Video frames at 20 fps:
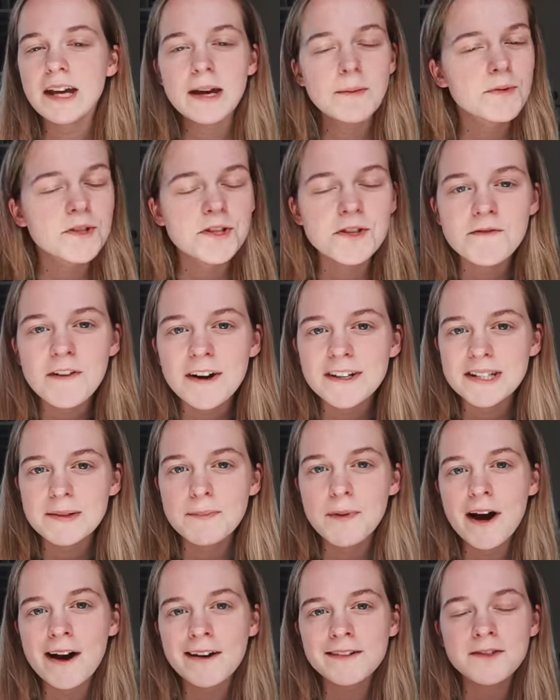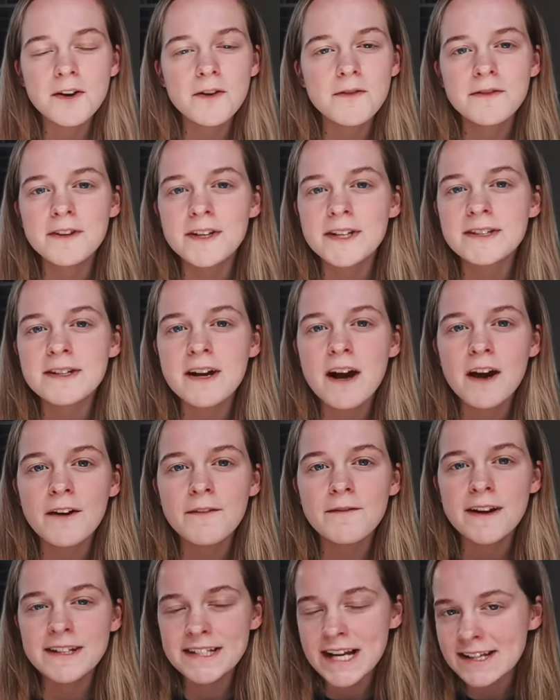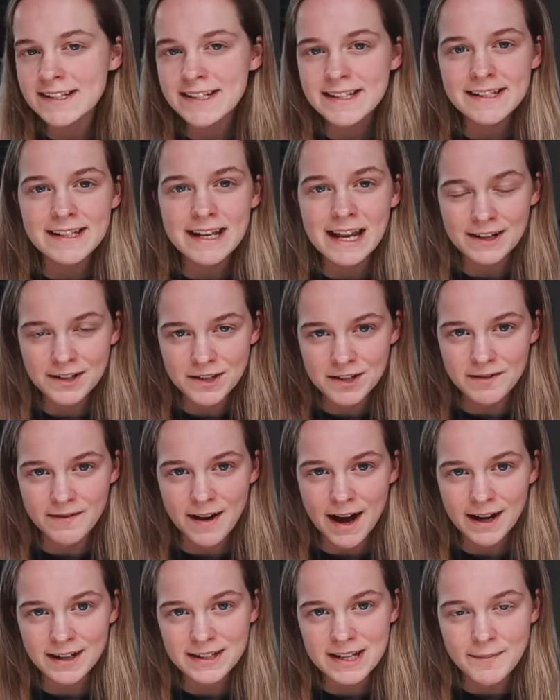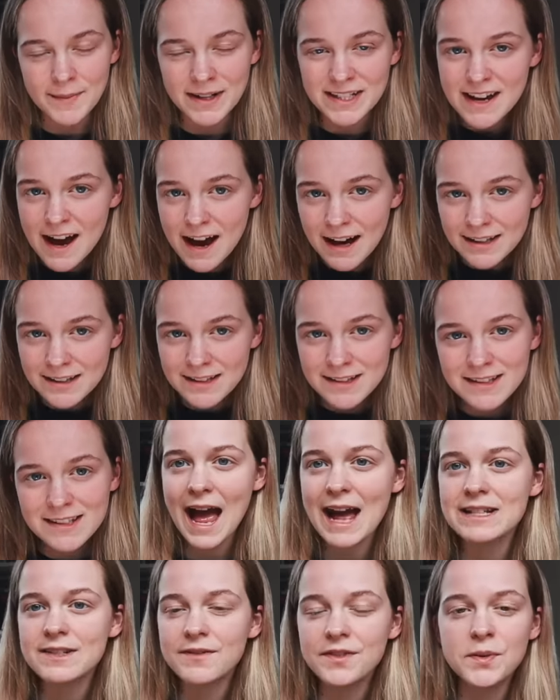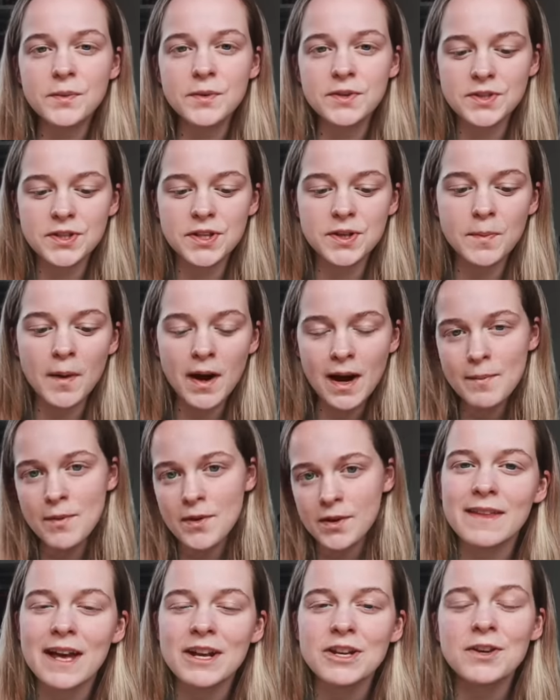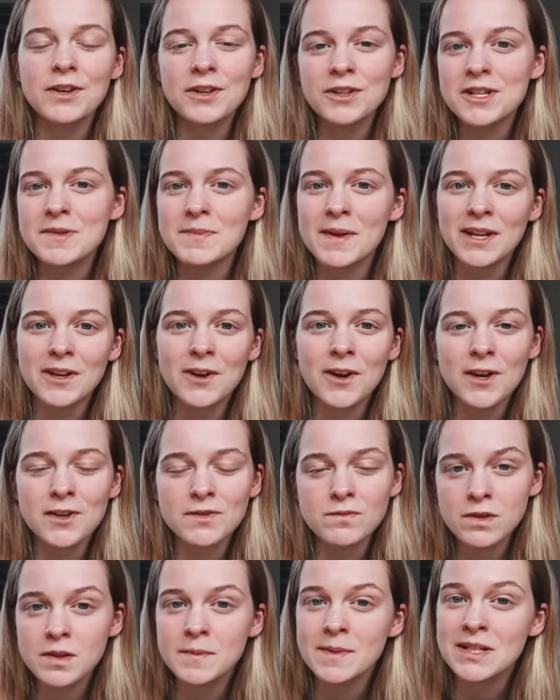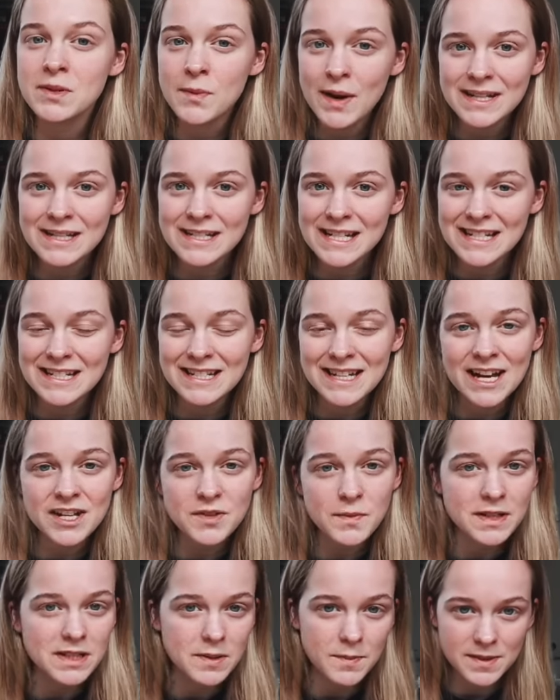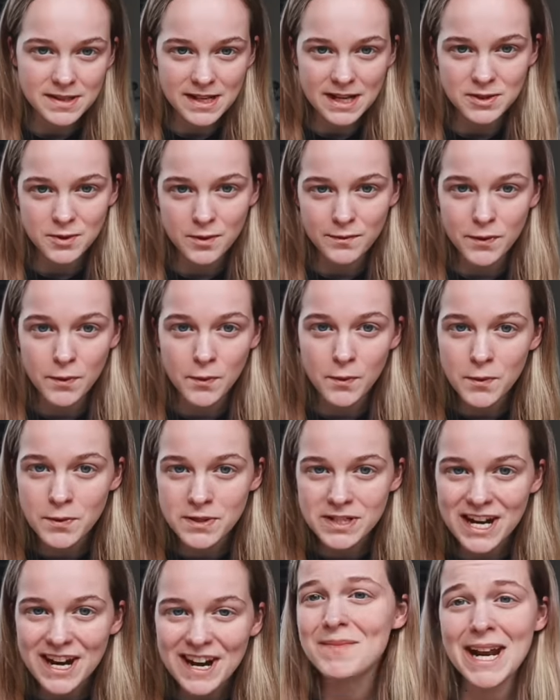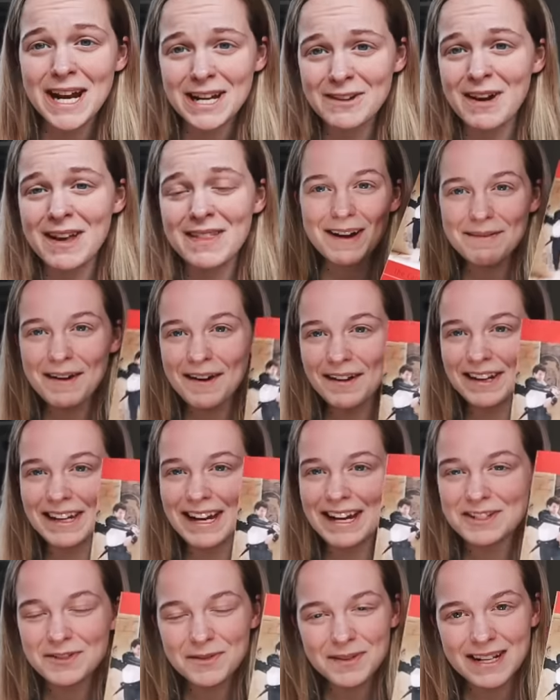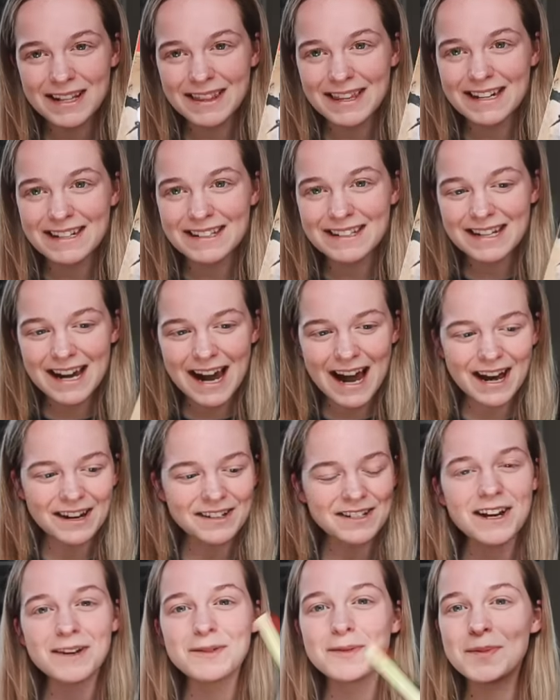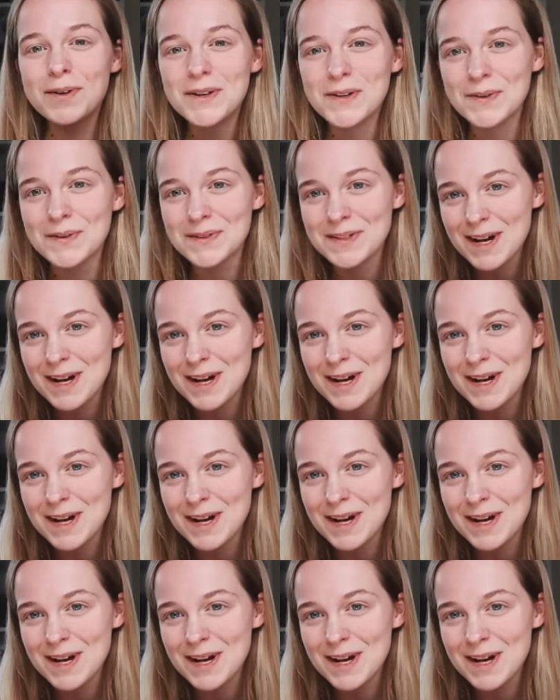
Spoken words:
Cambridge University Press offers a fantastic selection of academic texts, and if you want to buy a book, then you can use my code RUBY20 to get 20% off your order. But anyway, I'm now going to get to reading this, and I will put you on